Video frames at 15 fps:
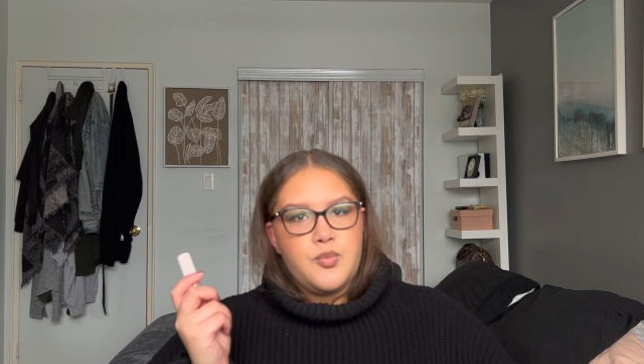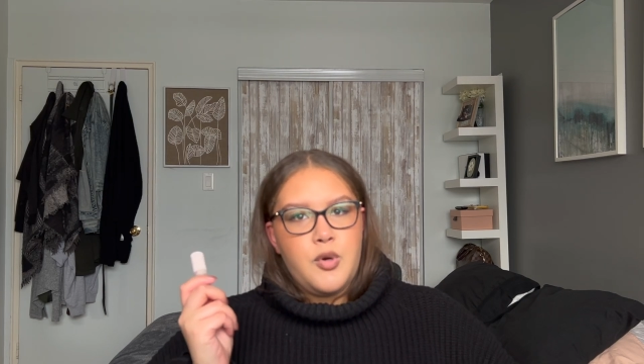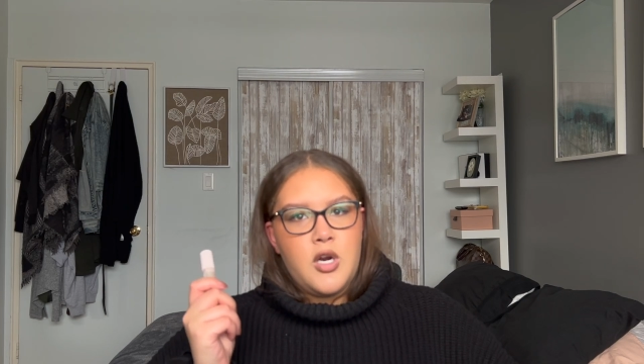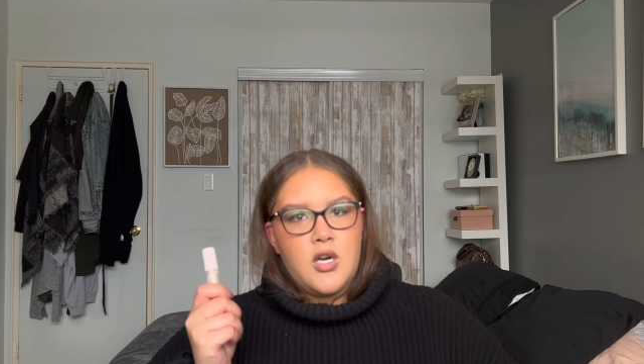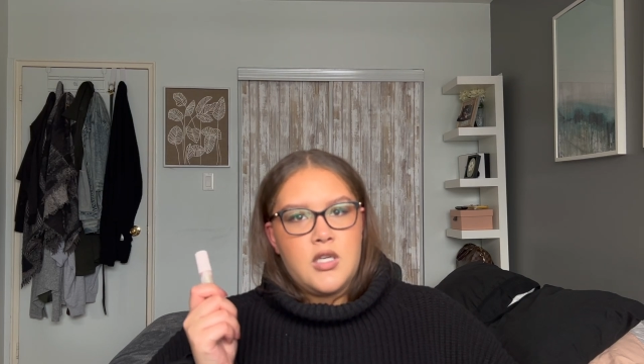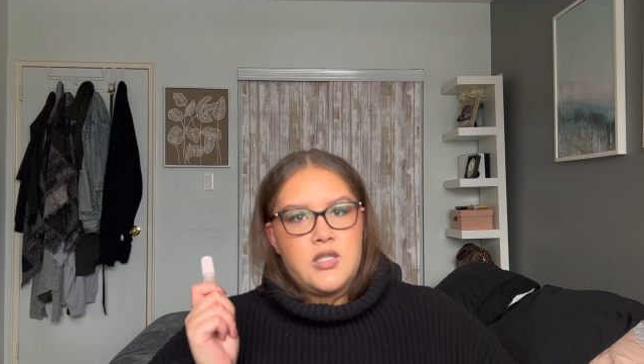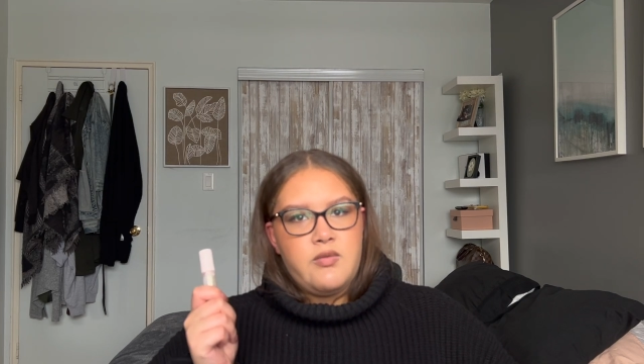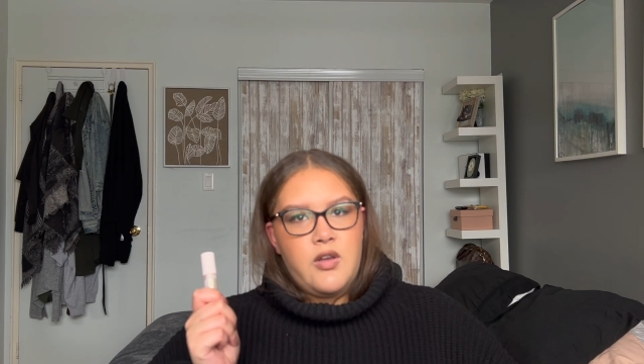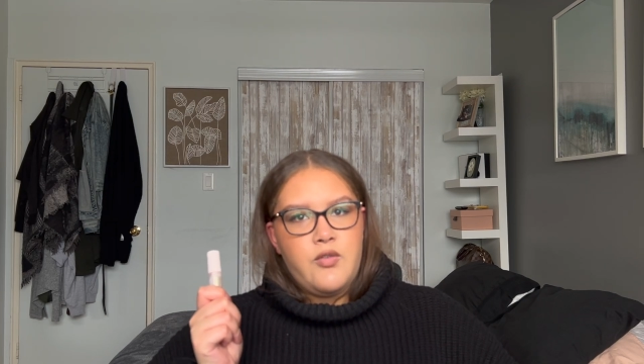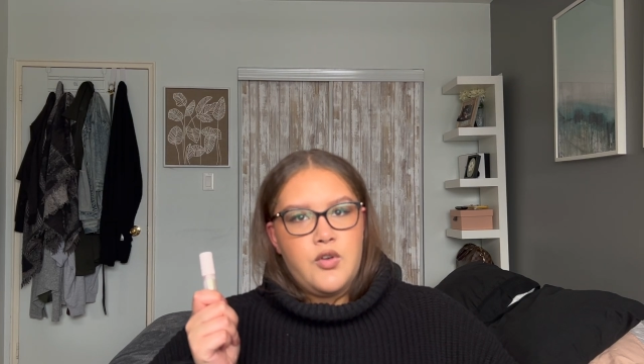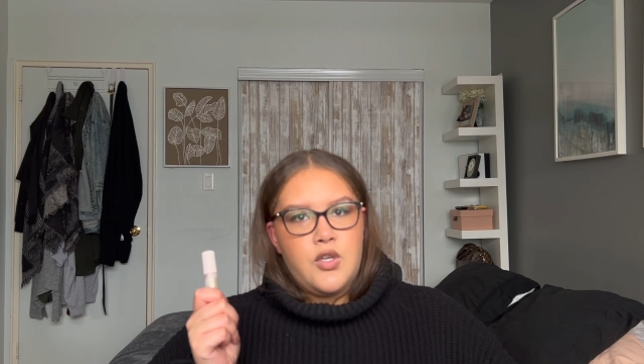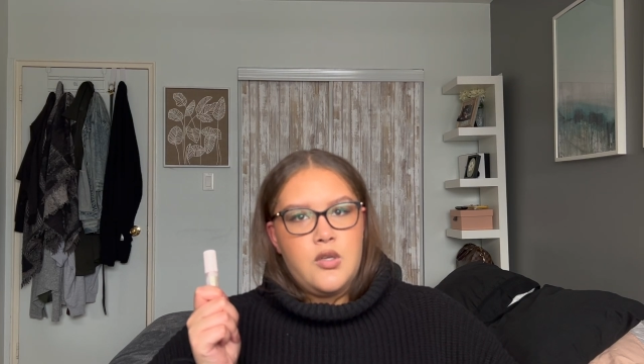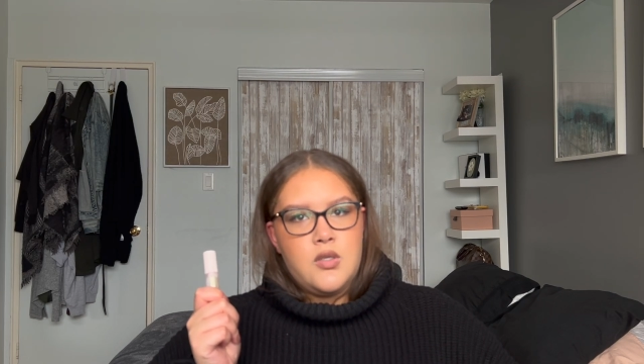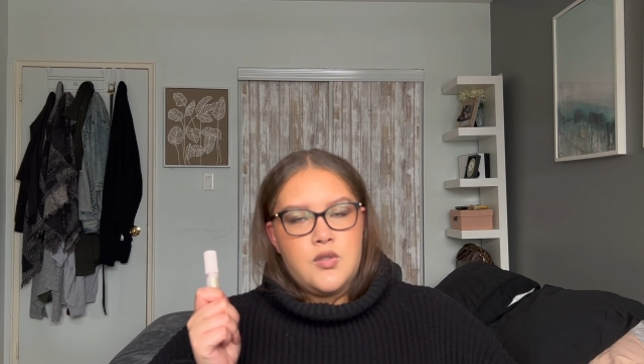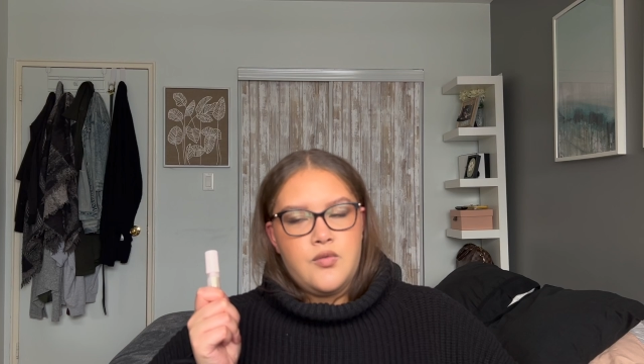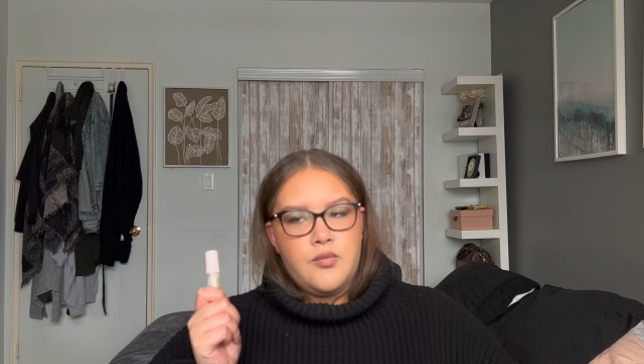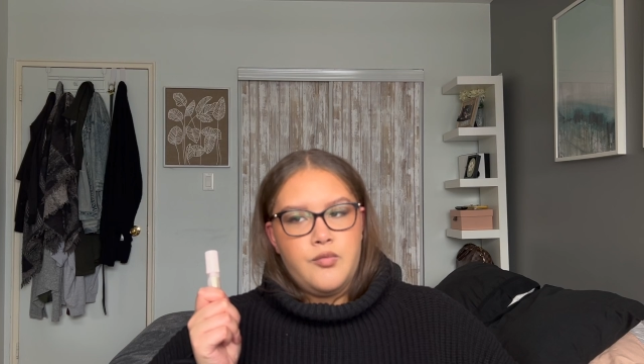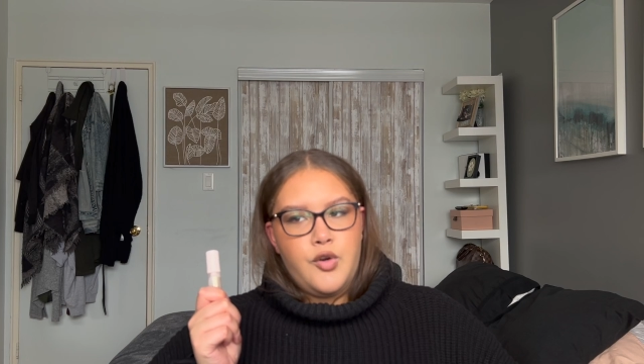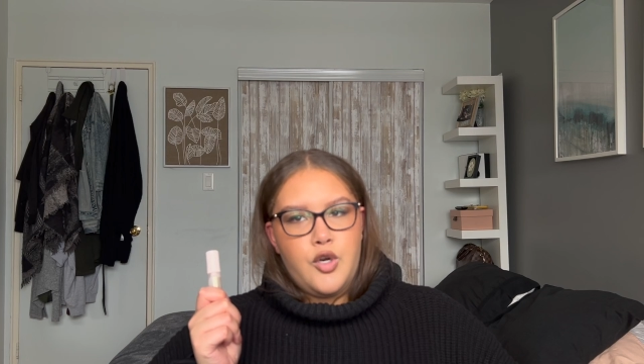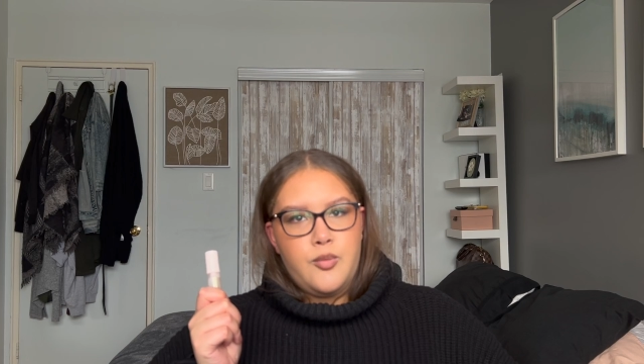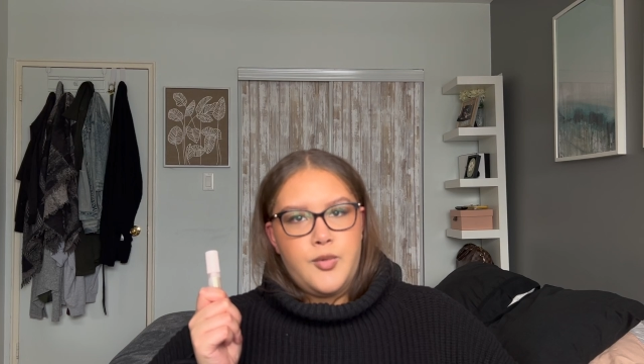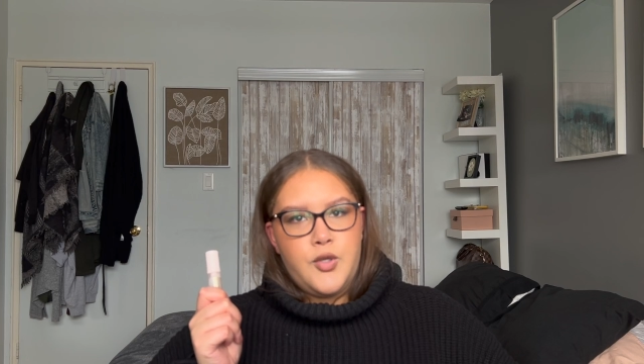product I've ever used from
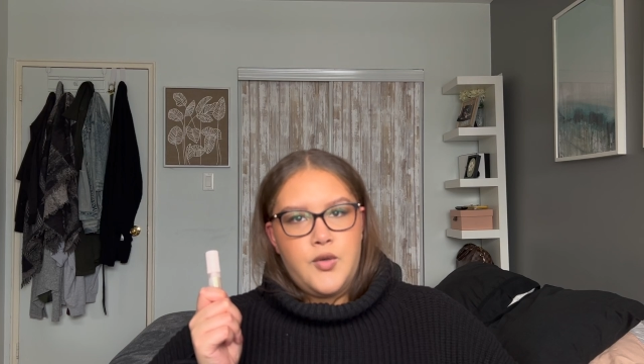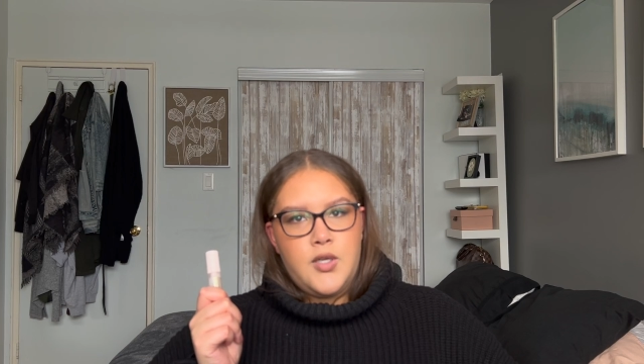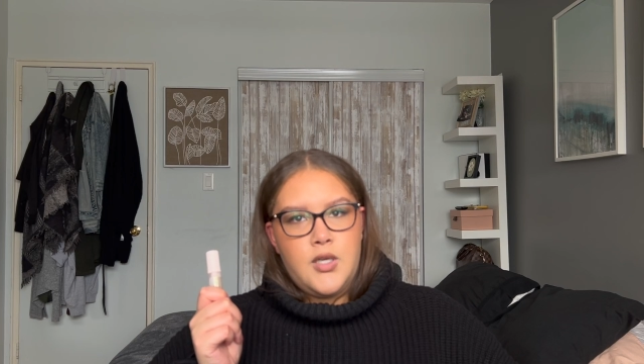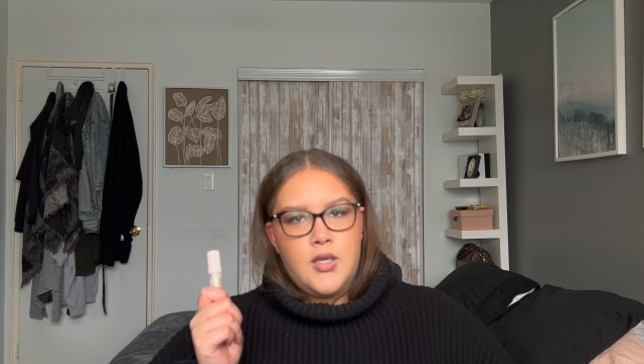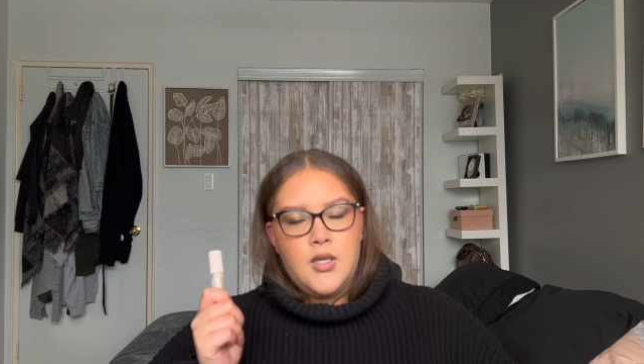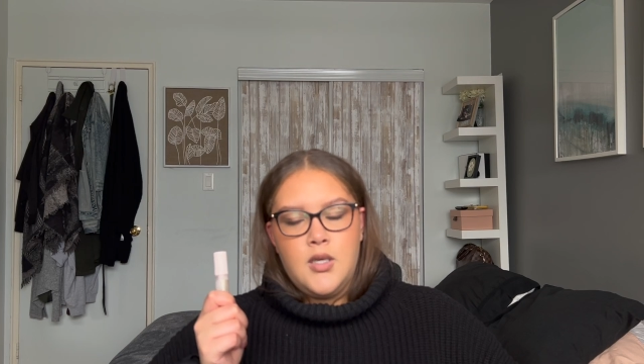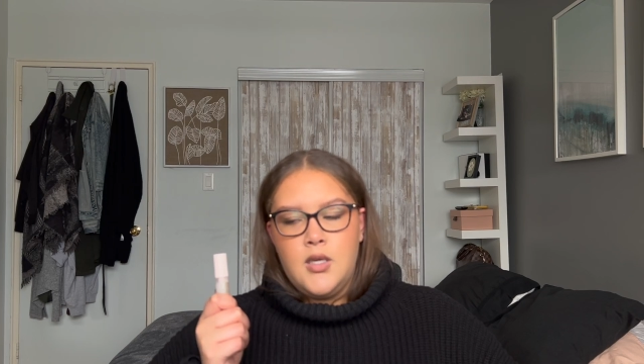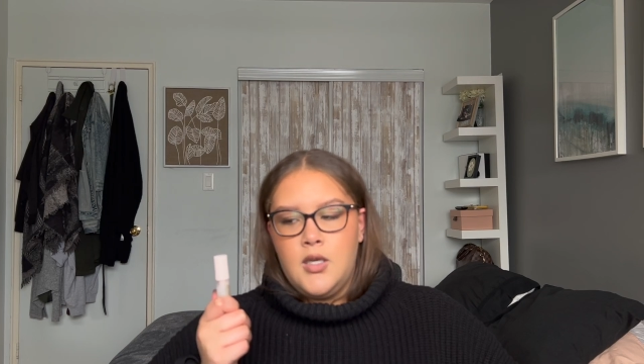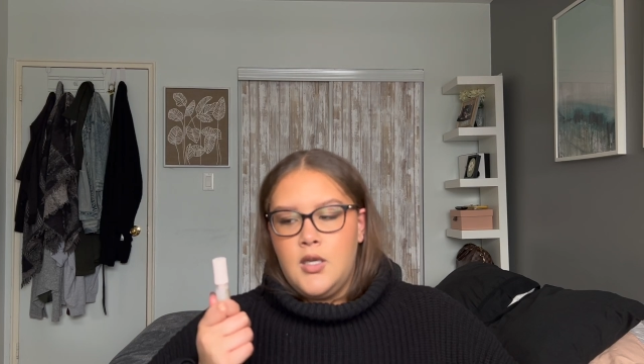Rare Beauty.